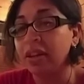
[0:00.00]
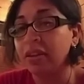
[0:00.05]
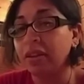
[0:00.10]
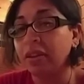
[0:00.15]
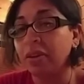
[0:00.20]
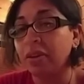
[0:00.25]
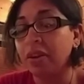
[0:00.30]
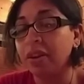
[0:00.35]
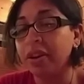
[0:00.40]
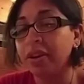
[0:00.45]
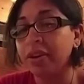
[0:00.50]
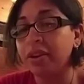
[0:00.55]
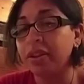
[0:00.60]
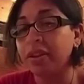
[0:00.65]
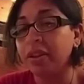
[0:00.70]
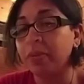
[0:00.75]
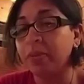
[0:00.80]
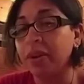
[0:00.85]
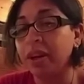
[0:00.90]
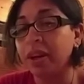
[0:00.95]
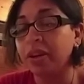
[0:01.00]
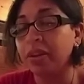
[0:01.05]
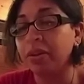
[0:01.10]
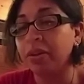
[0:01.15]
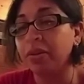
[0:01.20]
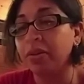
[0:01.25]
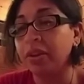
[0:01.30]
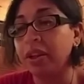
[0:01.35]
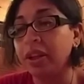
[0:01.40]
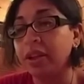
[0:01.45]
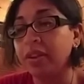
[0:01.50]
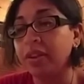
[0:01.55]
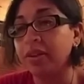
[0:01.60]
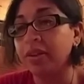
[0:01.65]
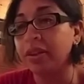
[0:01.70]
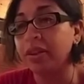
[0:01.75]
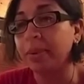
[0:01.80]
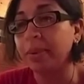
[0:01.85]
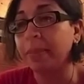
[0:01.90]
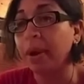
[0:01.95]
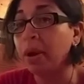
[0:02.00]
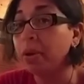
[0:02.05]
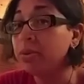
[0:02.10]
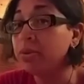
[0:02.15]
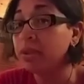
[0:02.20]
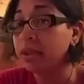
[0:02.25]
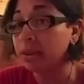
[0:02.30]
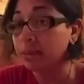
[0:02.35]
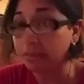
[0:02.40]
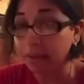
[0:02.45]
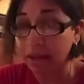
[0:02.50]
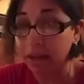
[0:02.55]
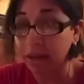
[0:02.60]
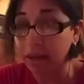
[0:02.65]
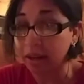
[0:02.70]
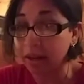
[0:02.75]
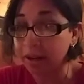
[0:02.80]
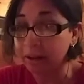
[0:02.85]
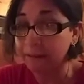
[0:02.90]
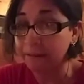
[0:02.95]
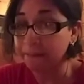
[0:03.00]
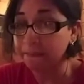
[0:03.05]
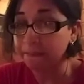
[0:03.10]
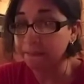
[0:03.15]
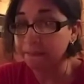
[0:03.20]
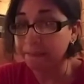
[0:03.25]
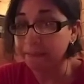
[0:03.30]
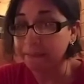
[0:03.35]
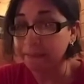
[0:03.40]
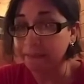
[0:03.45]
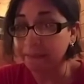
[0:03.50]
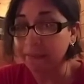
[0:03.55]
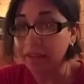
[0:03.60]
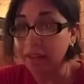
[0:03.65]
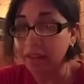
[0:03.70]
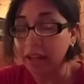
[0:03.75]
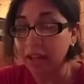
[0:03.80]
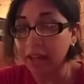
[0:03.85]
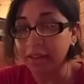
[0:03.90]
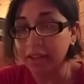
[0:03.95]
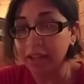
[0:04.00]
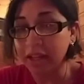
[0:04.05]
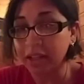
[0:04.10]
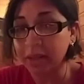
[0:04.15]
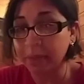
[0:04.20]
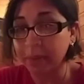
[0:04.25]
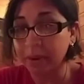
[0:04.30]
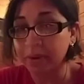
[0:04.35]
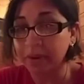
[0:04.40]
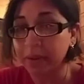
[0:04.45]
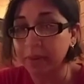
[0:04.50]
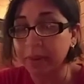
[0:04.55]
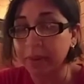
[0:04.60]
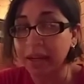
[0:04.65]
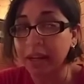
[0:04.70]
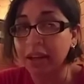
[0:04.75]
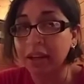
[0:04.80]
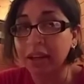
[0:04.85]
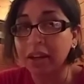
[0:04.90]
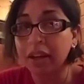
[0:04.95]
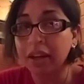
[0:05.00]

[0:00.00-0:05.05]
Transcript: the lawyer is the one who is supposed to be, I gotta say supposed to be